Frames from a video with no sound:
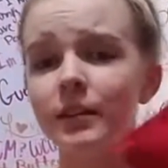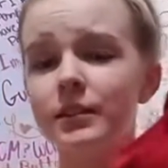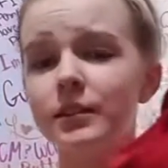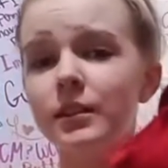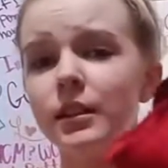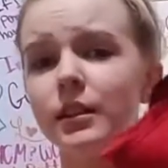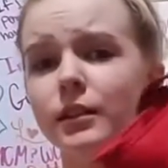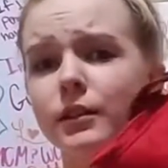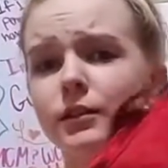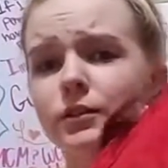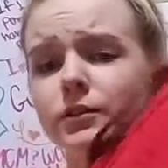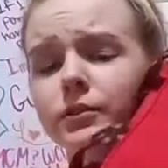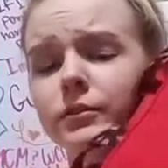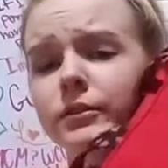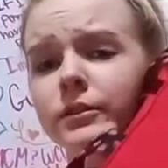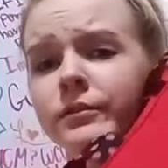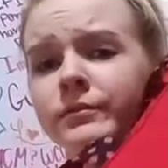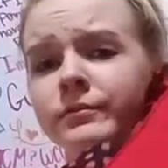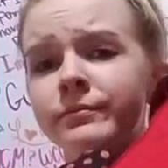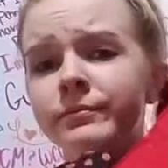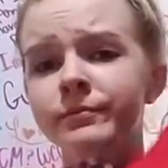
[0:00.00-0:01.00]

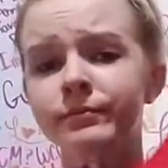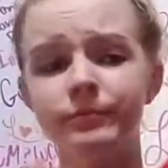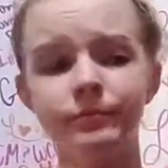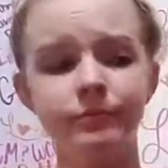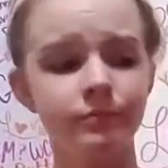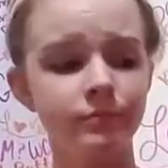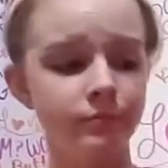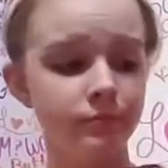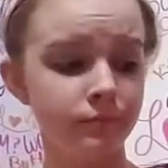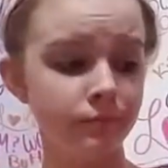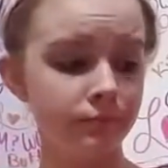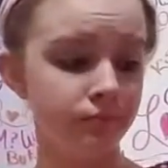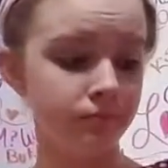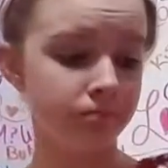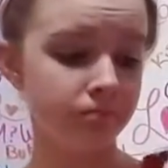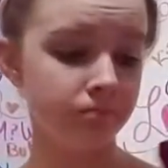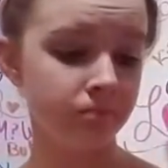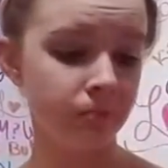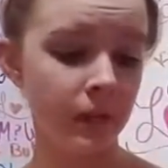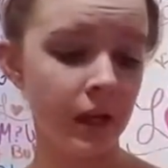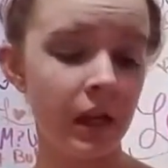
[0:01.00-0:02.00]
So,
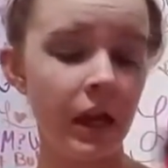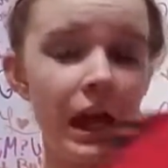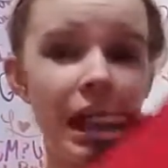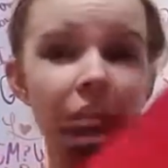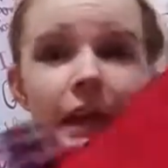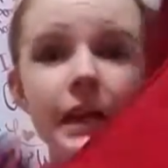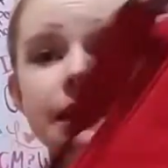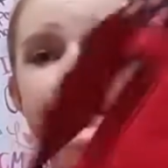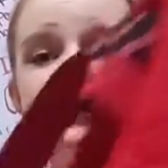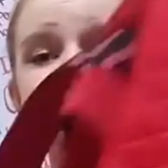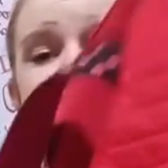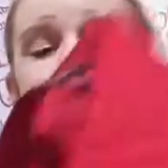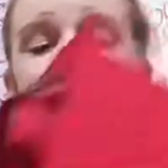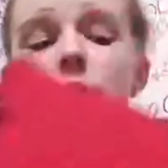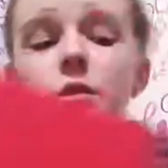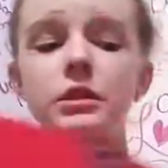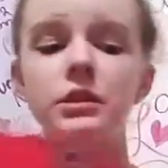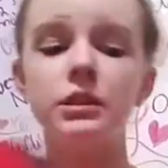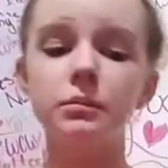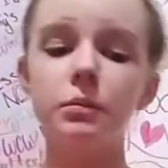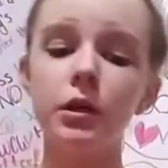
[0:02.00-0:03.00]
I got this at
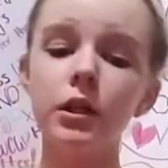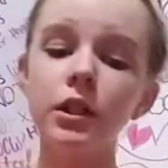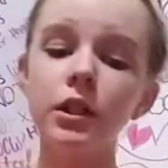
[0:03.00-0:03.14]
Once Upon